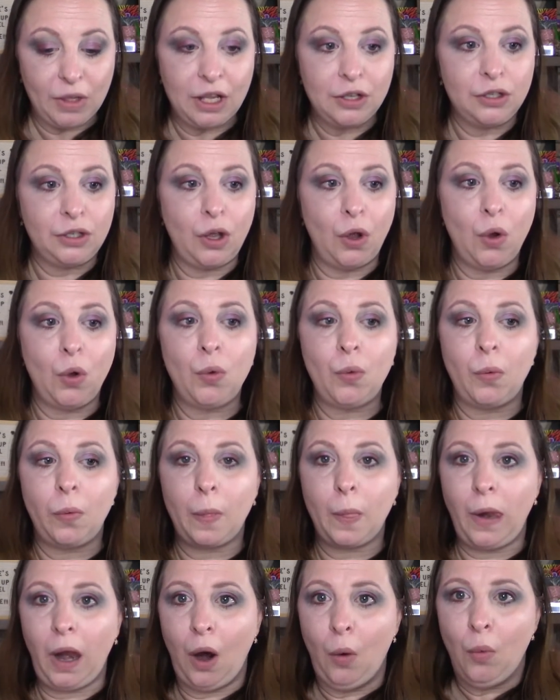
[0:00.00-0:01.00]
So
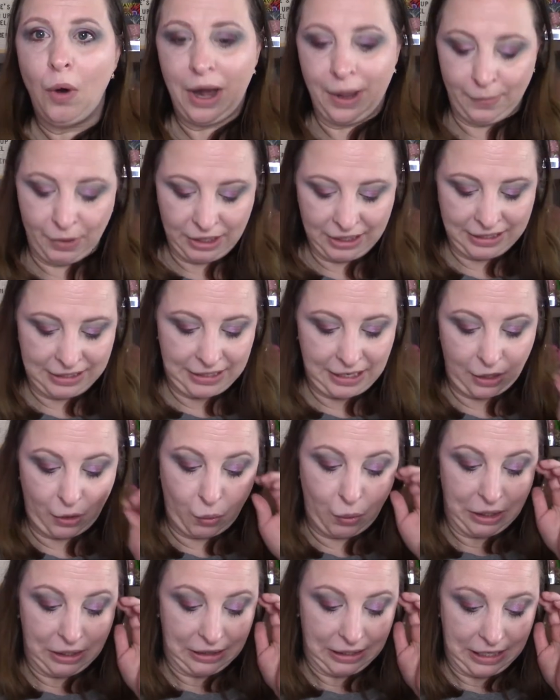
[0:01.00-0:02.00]
what I'm going to say
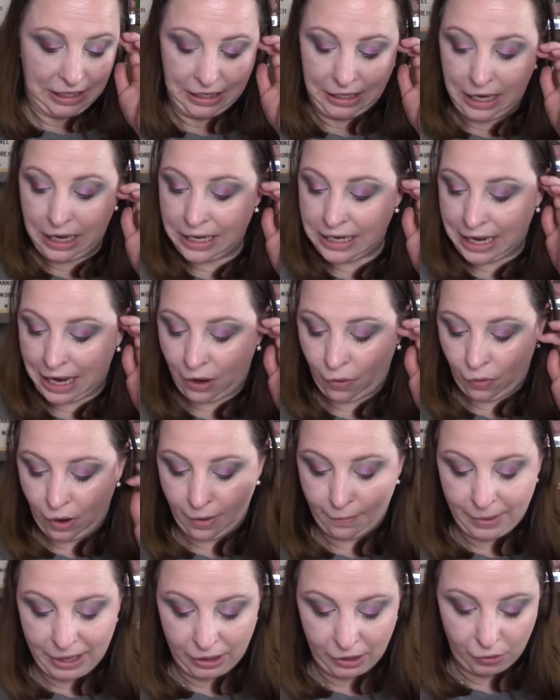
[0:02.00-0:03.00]
quickly now
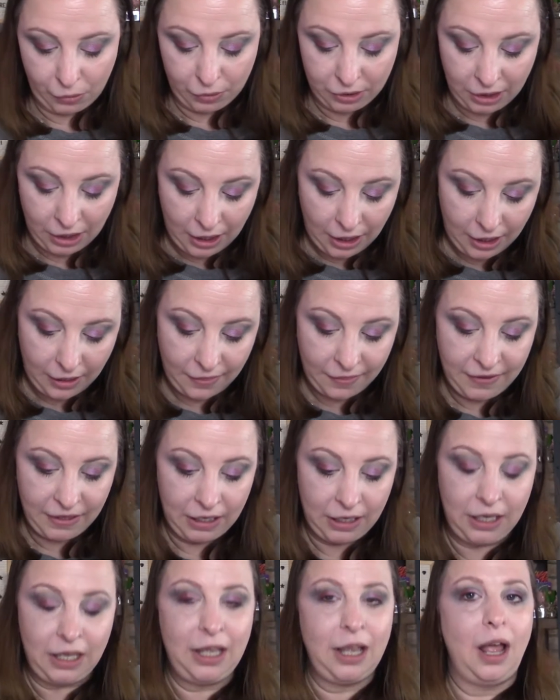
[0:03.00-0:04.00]
about
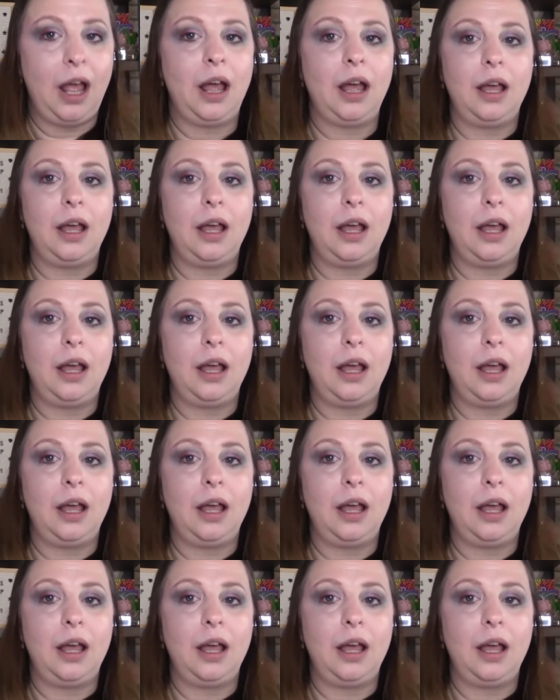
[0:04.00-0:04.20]
the